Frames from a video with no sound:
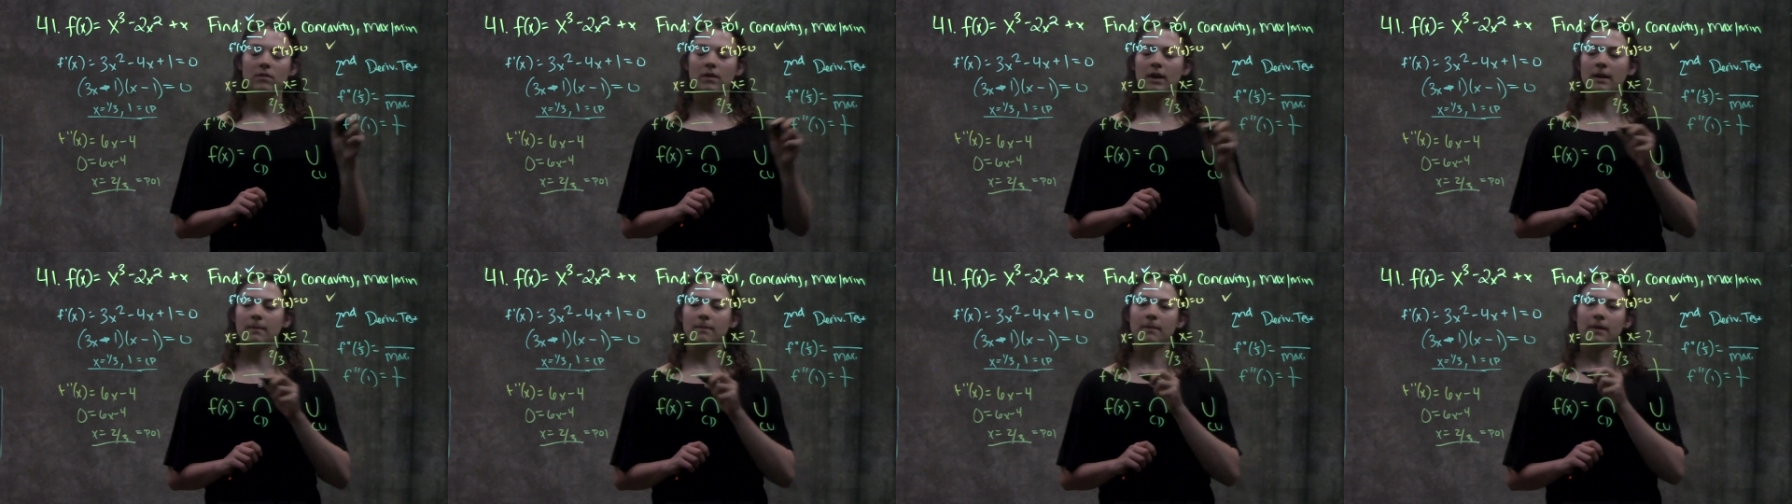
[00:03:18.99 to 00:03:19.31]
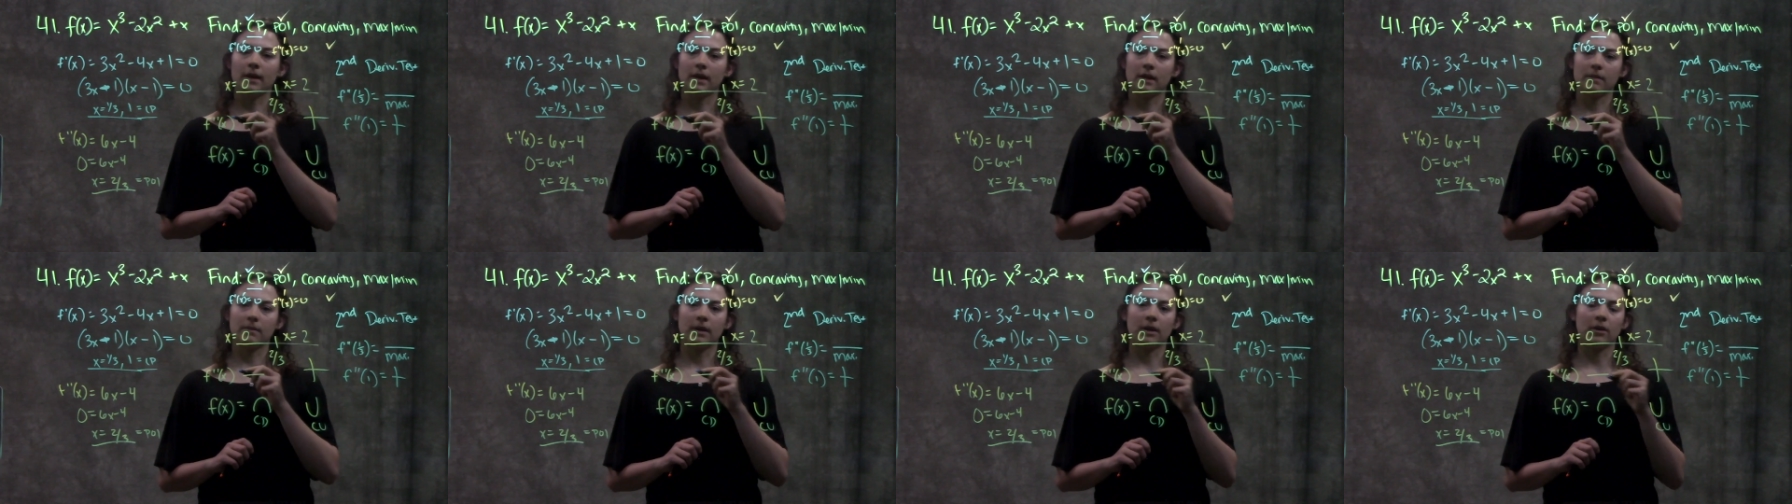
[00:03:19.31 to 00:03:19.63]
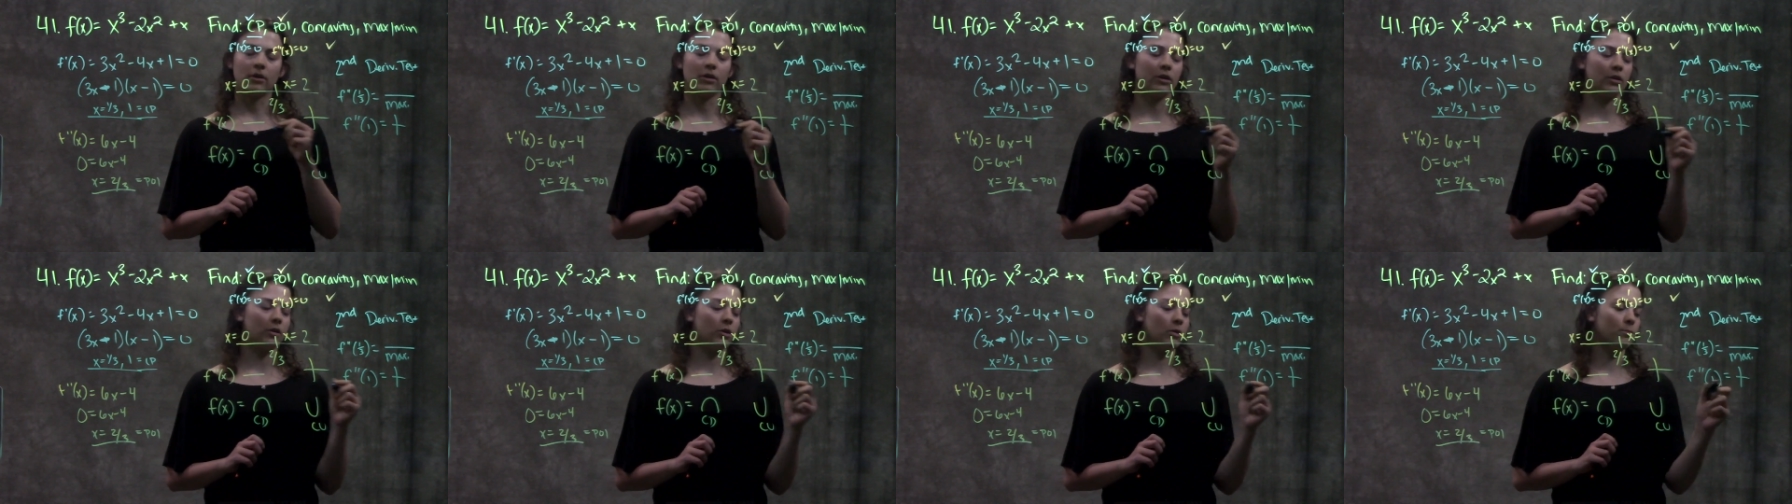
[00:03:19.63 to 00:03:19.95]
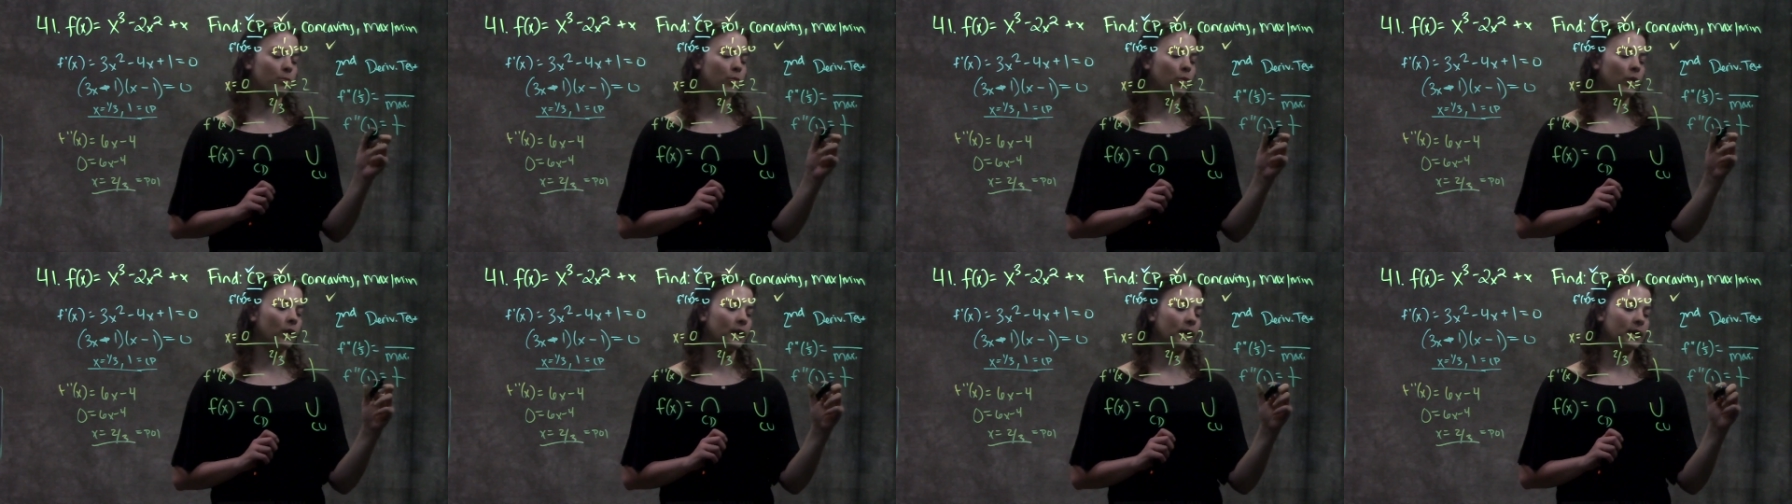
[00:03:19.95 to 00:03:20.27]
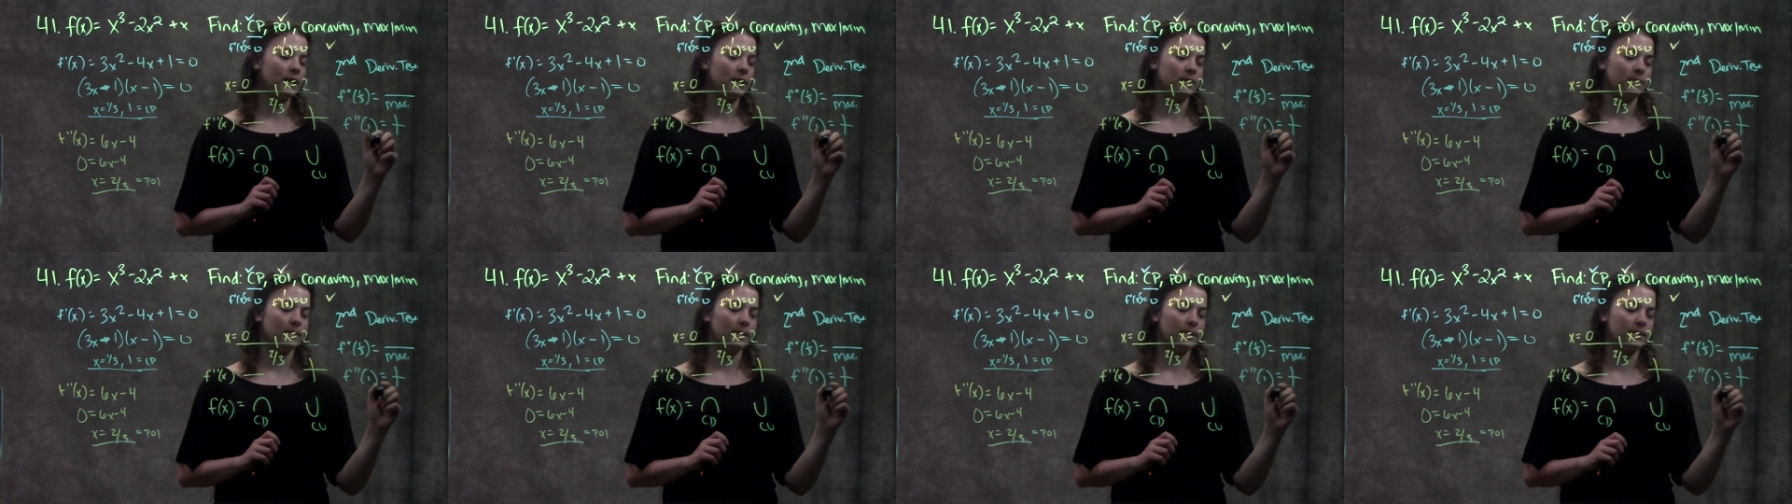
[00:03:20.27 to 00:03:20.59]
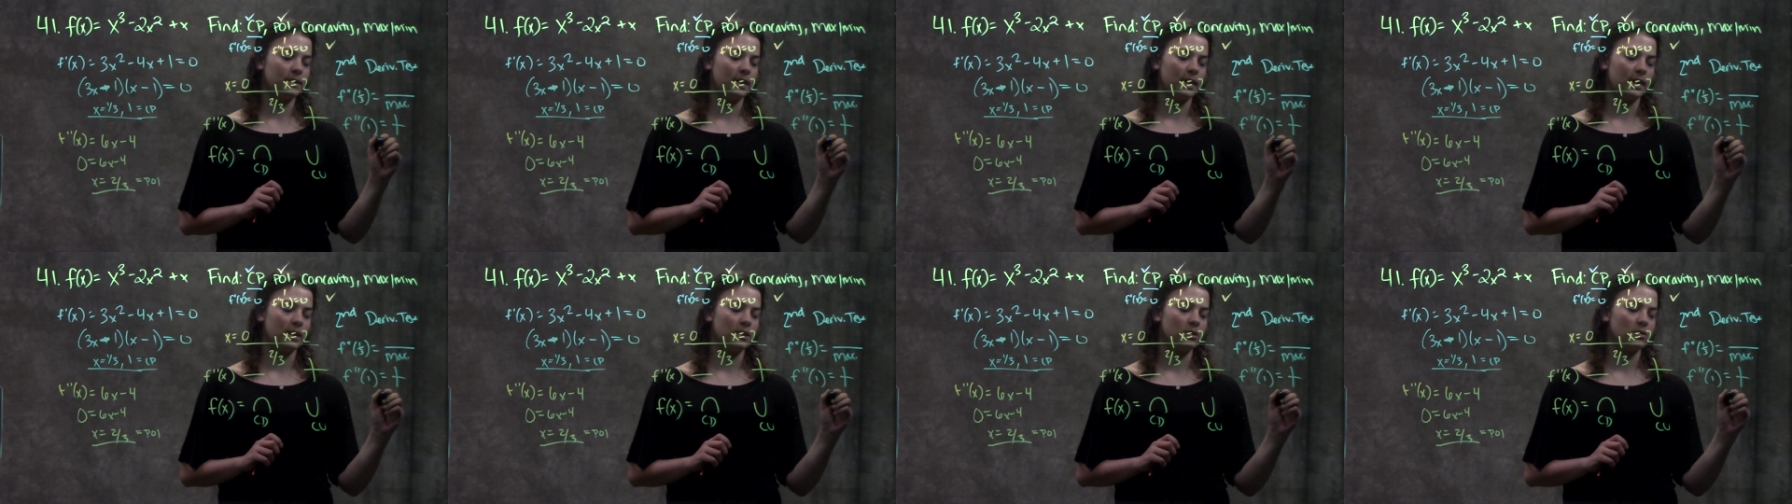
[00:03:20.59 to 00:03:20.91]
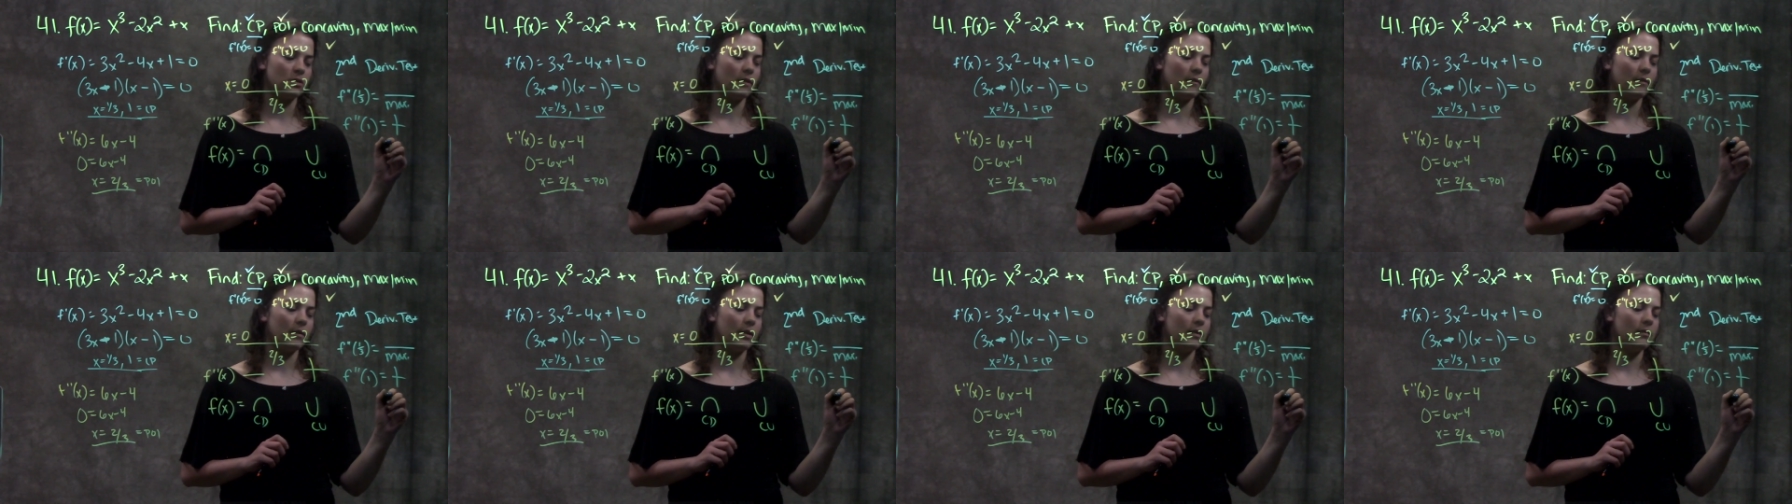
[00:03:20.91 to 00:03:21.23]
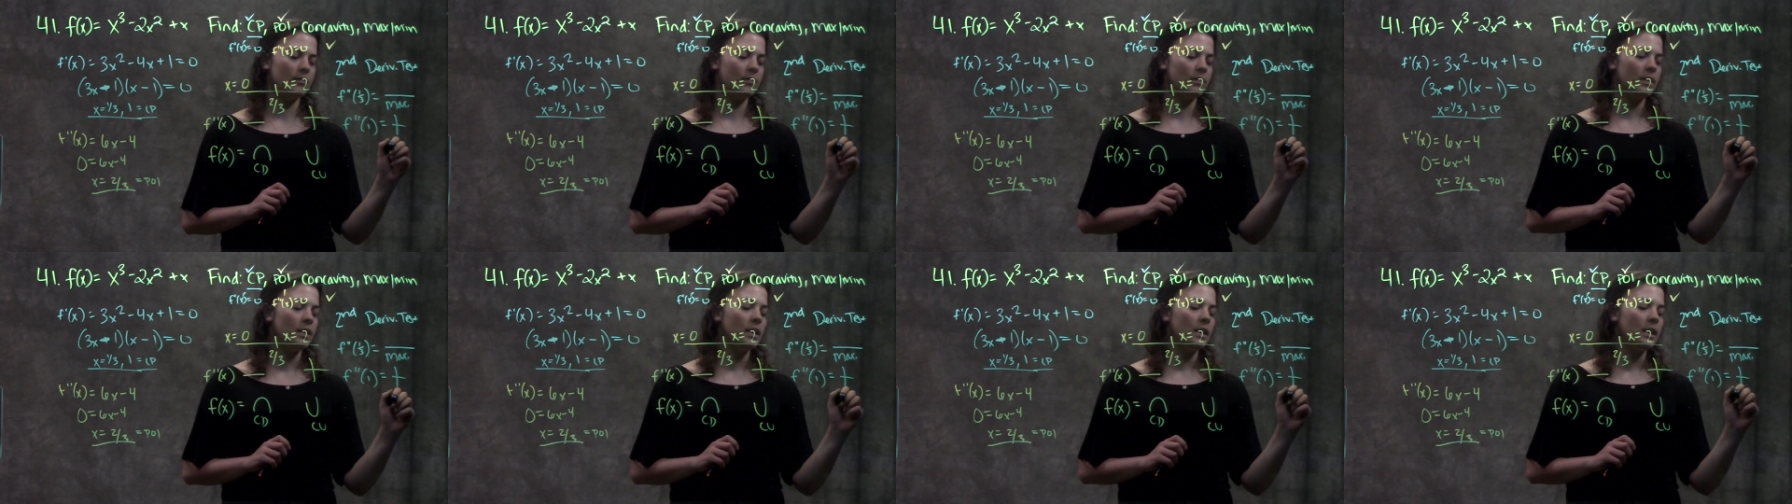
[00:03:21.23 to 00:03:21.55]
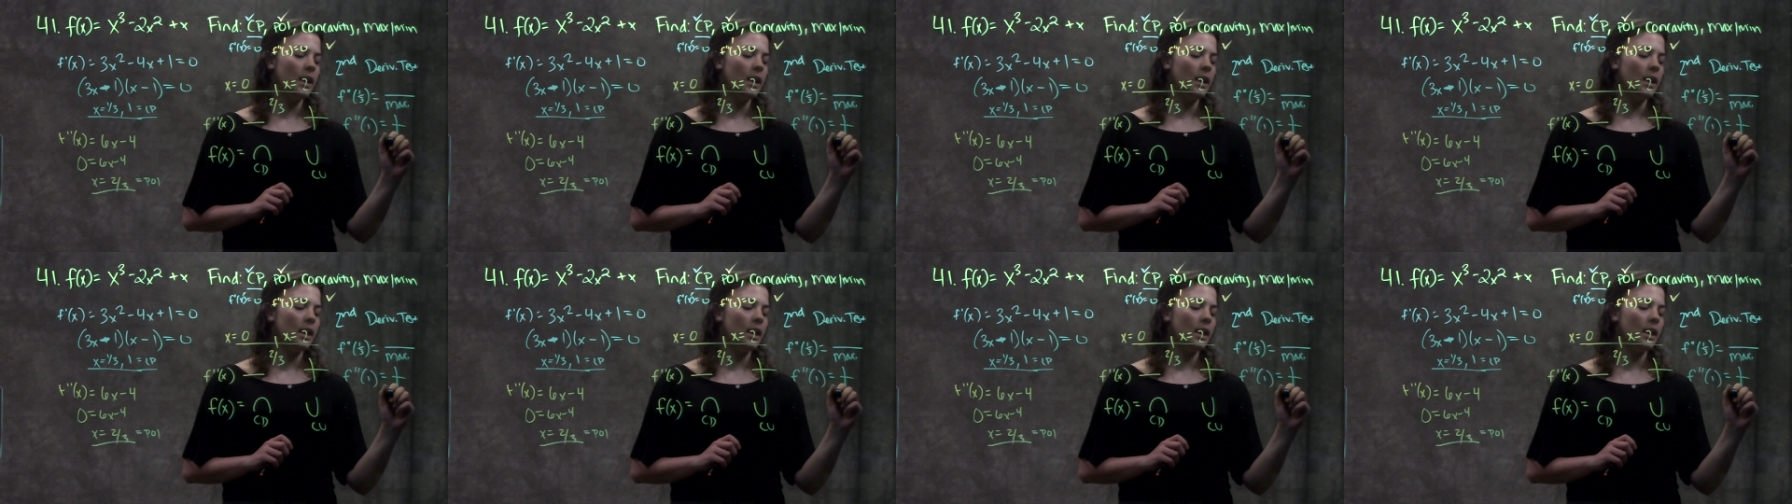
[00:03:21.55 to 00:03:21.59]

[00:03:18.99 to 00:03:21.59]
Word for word: when I plug in my critical point into my second derivative,